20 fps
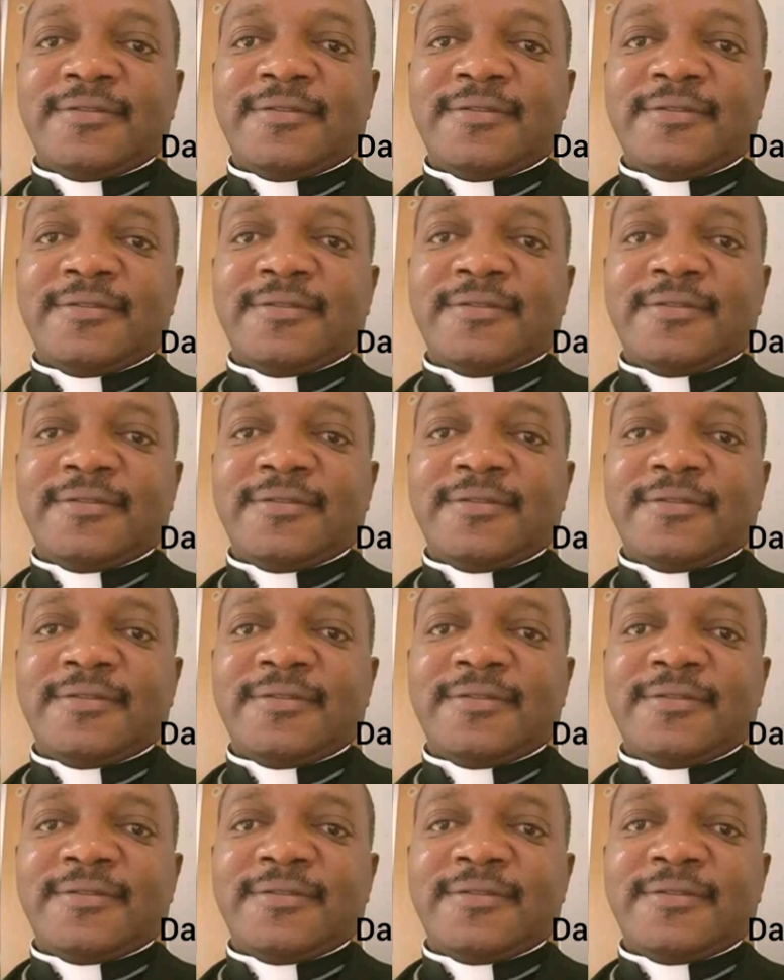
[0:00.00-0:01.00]

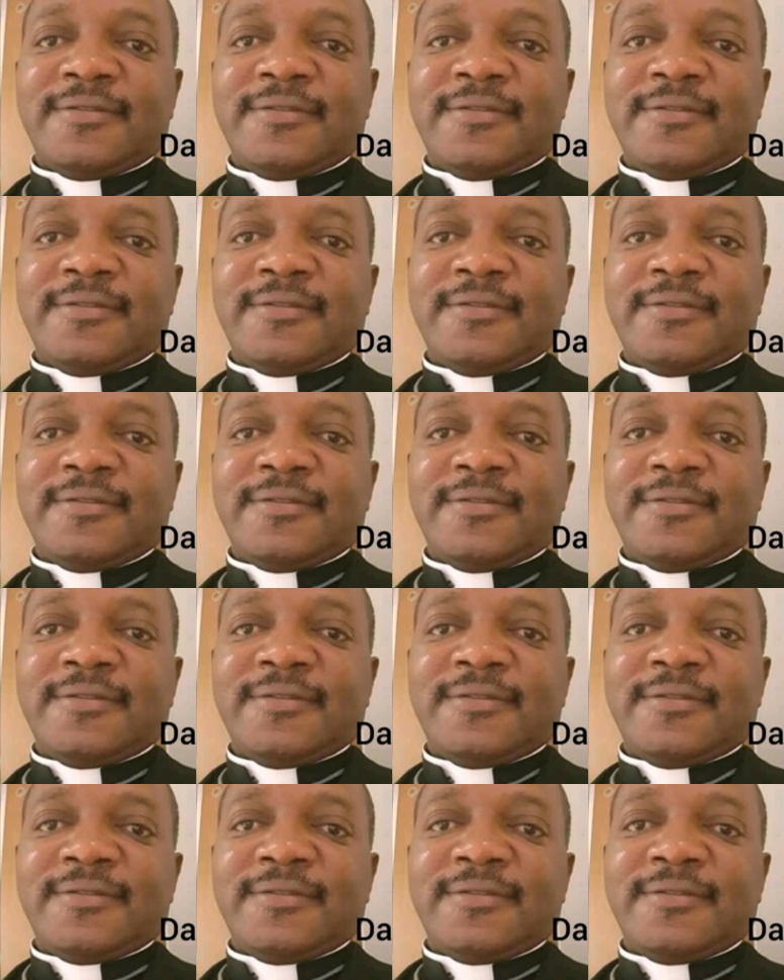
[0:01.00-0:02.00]

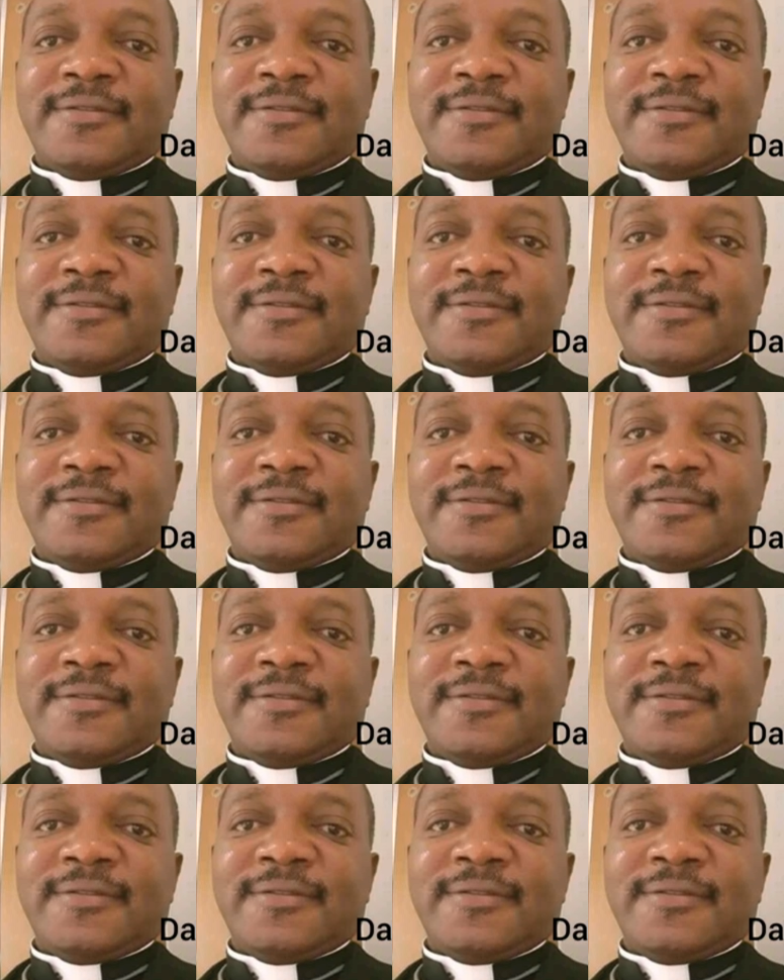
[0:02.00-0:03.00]

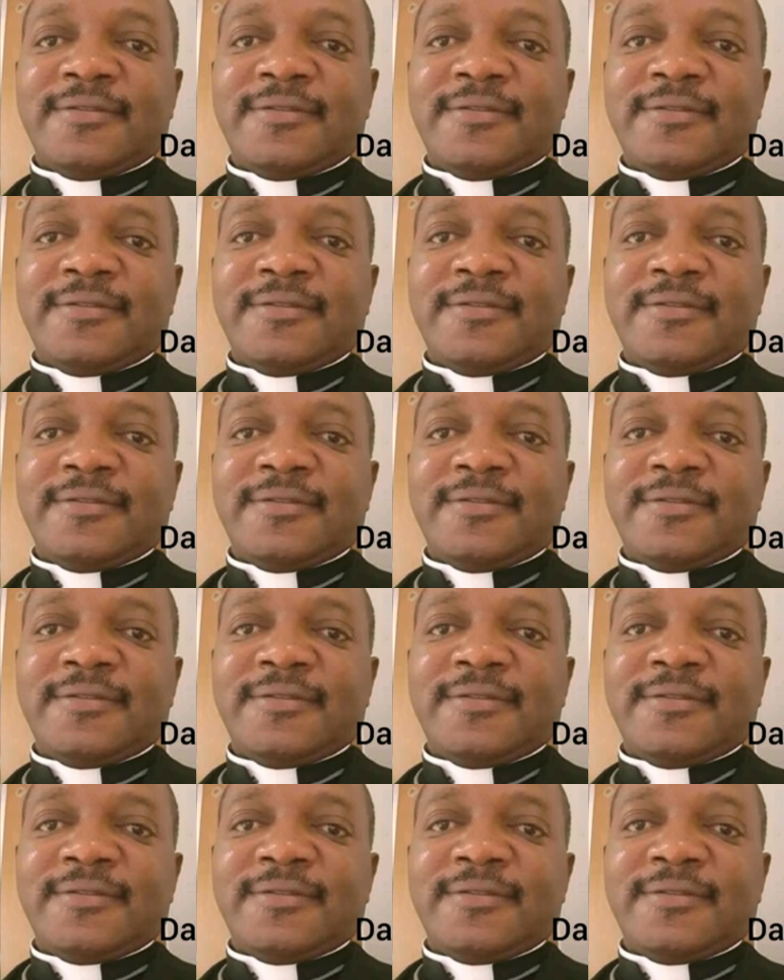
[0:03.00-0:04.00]

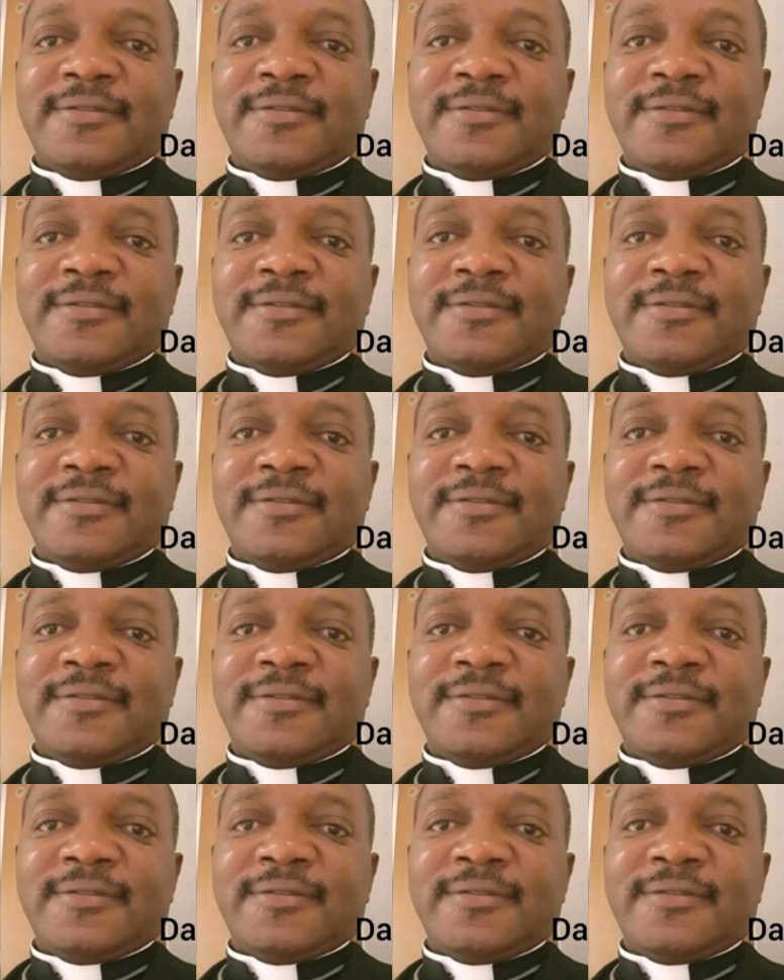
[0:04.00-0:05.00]

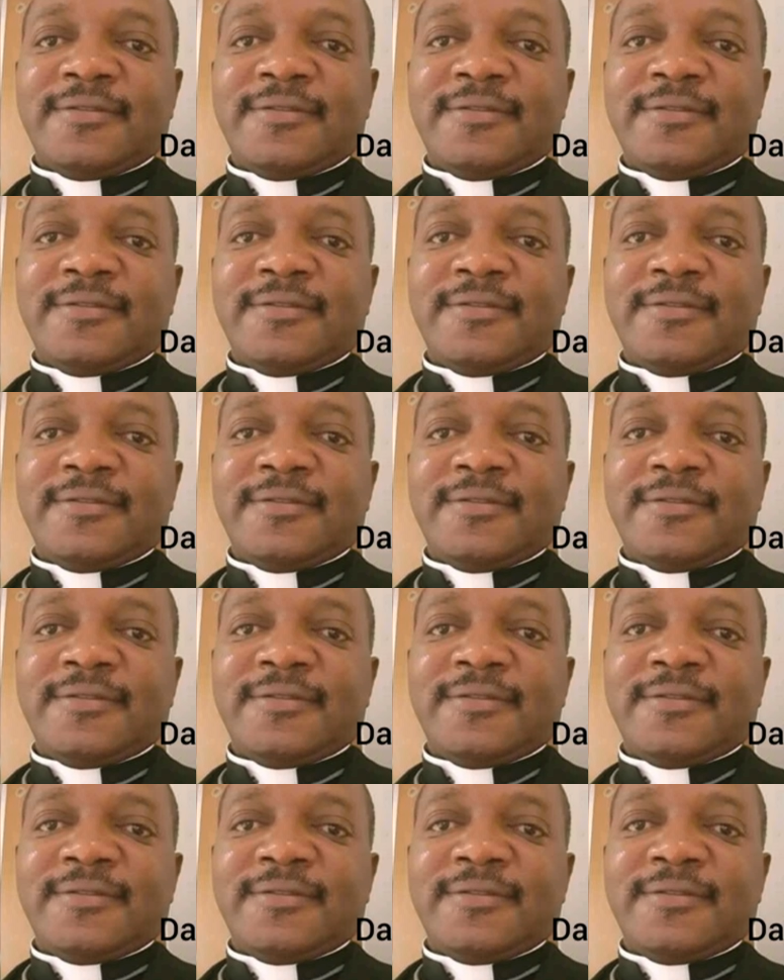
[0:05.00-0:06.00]

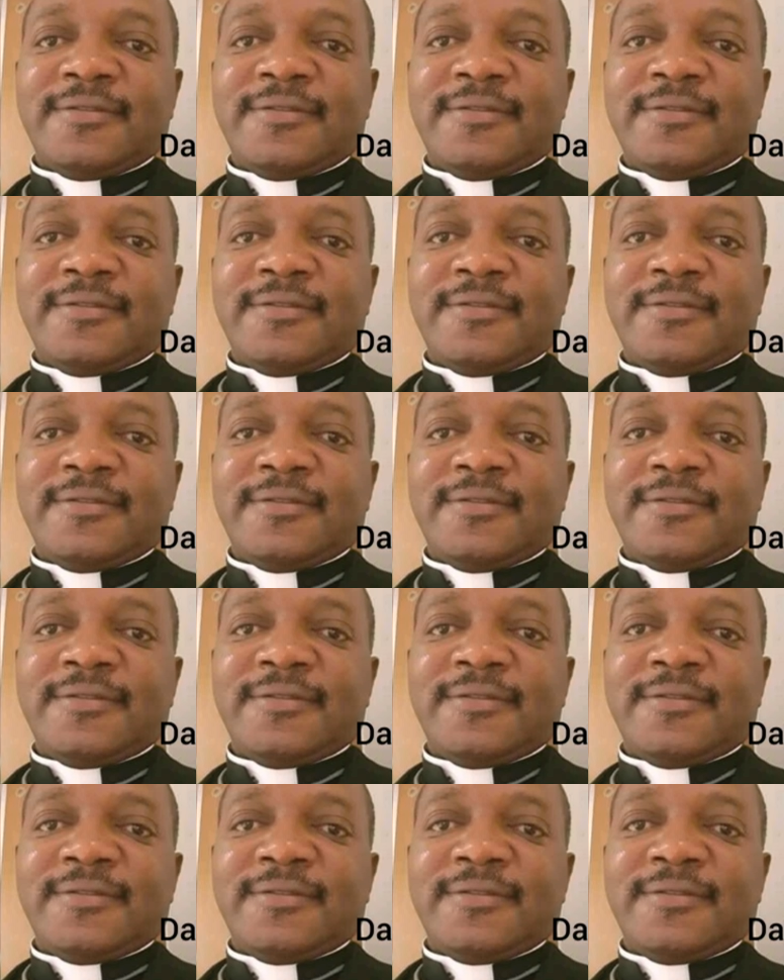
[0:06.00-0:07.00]

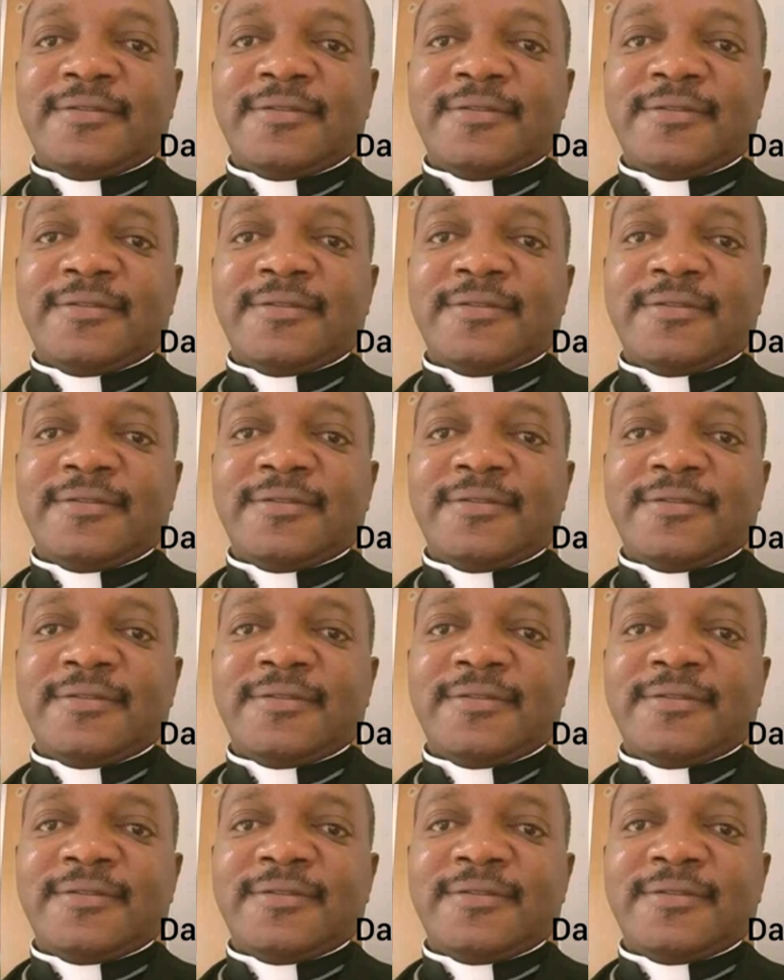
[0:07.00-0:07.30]
This is a still picture; no speech is visible.